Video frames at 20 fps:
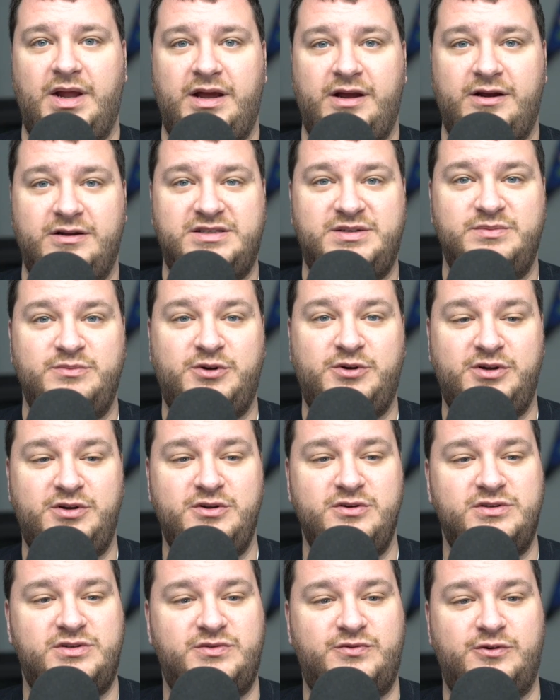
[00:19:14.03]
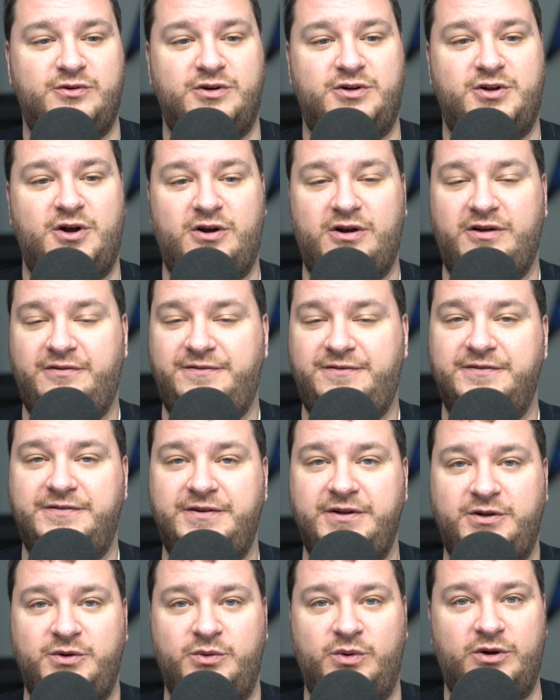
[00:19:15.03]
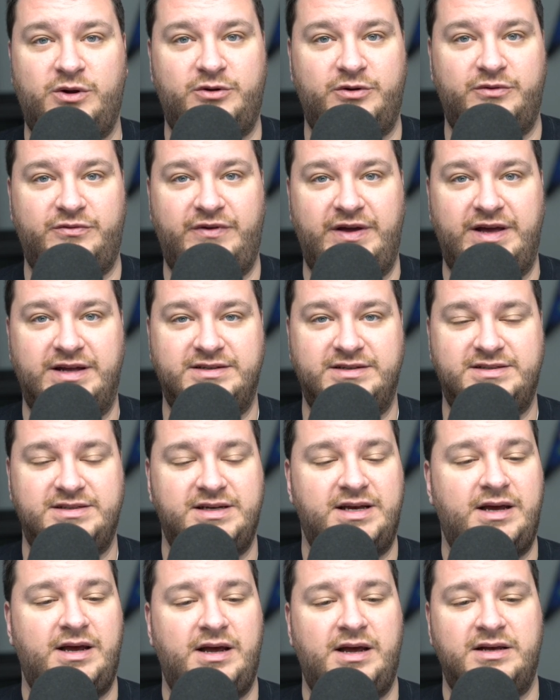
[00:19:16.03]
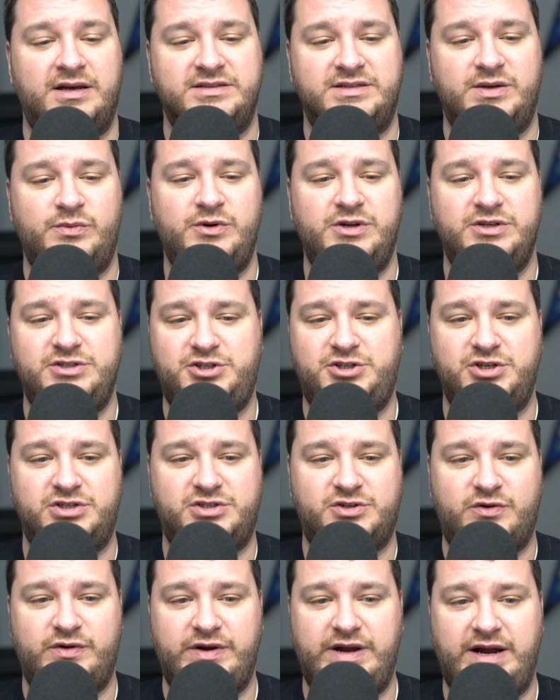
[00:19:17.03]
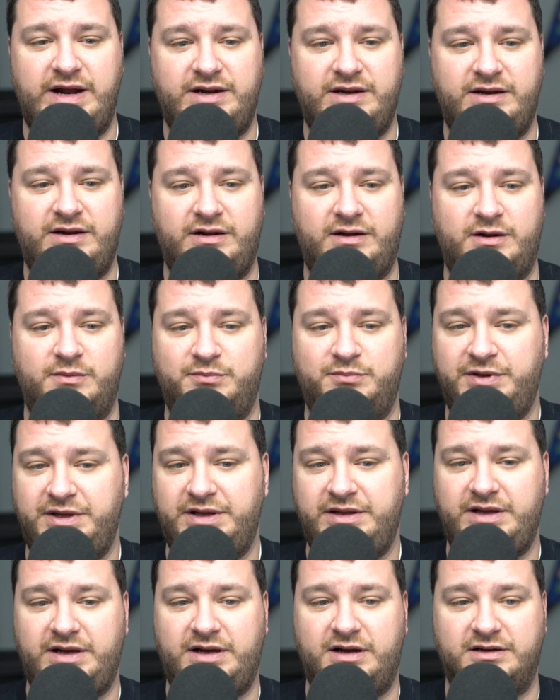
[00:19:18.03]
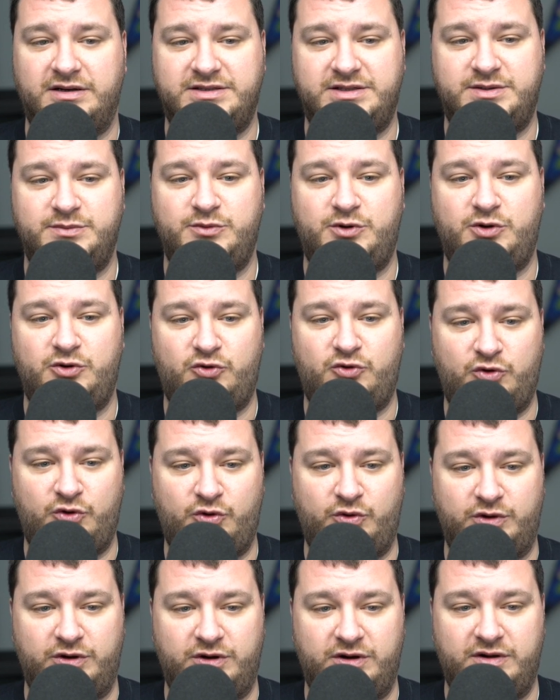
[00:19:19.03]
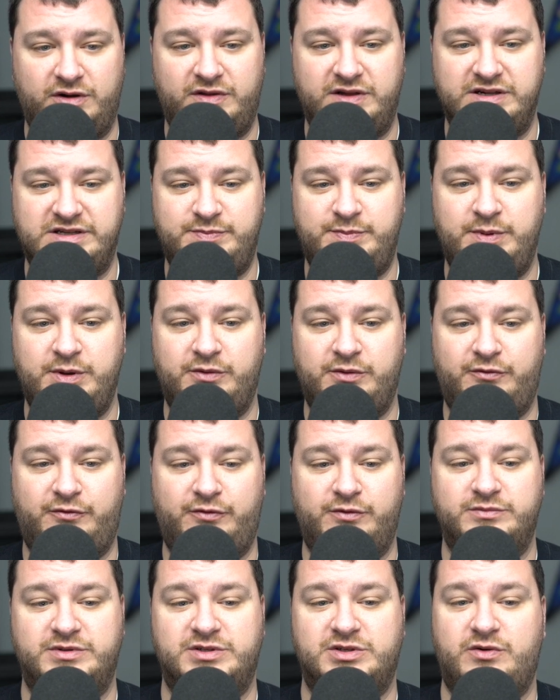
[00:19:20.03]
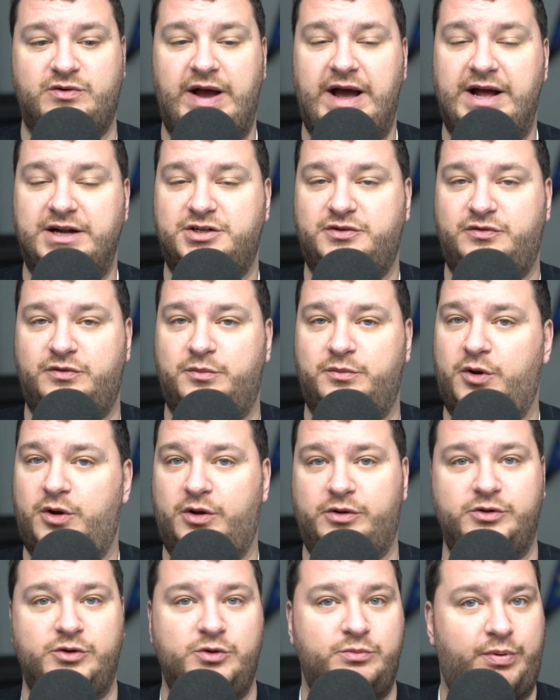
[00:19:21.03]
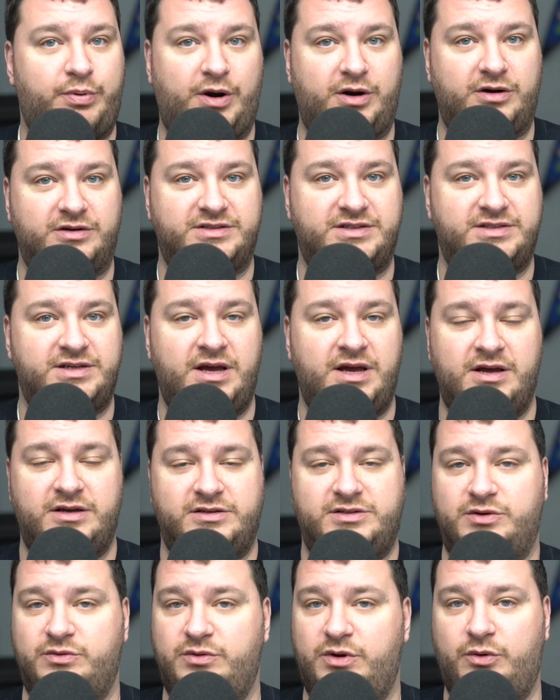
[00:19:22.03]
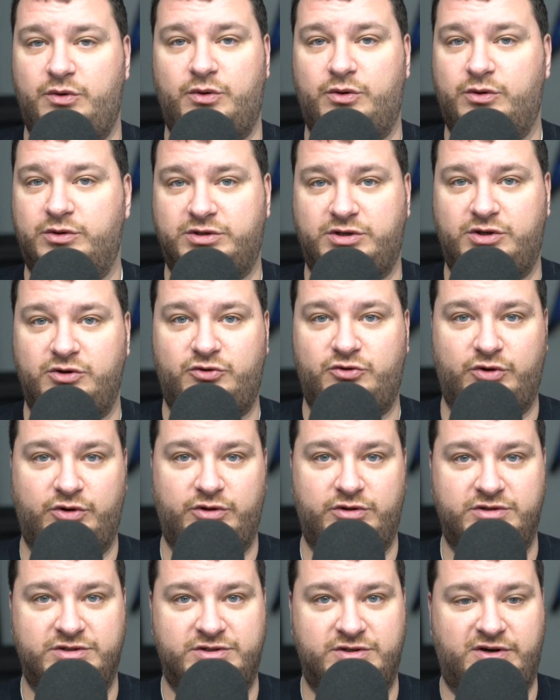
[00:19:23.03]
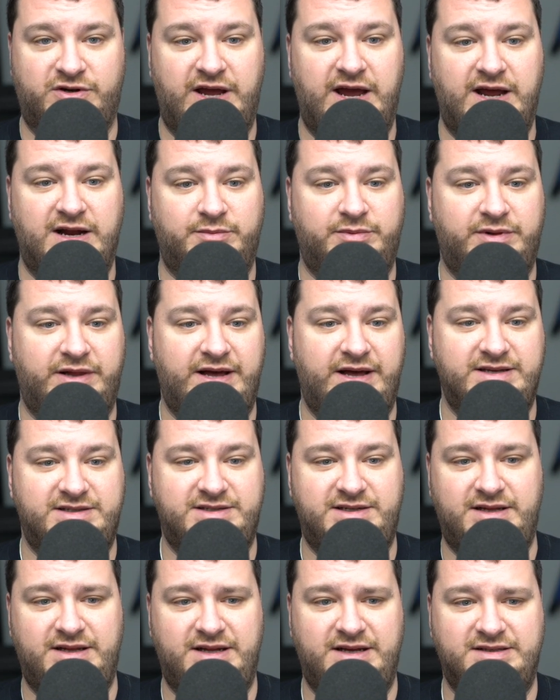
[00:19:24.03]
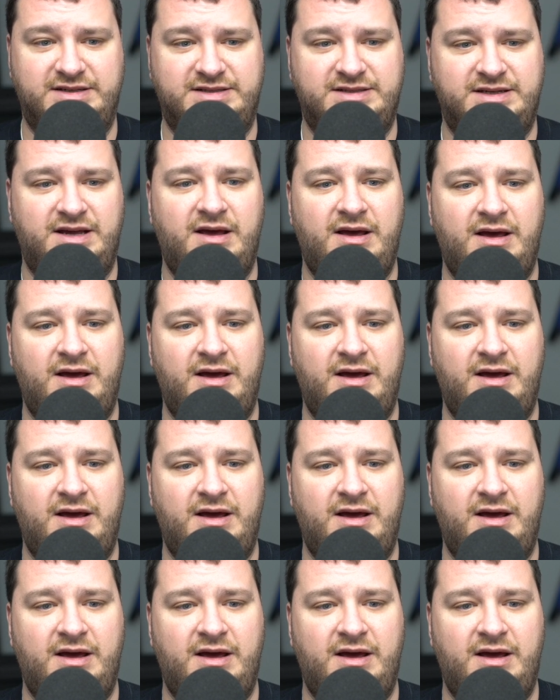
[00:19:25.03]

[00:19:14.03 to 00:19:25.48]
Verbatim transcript: Here's some good news for Atari 5200 fans. Someone has just created a completely custom controller that's built from scratch from all new parts, so no old controllers are cannibalized in this.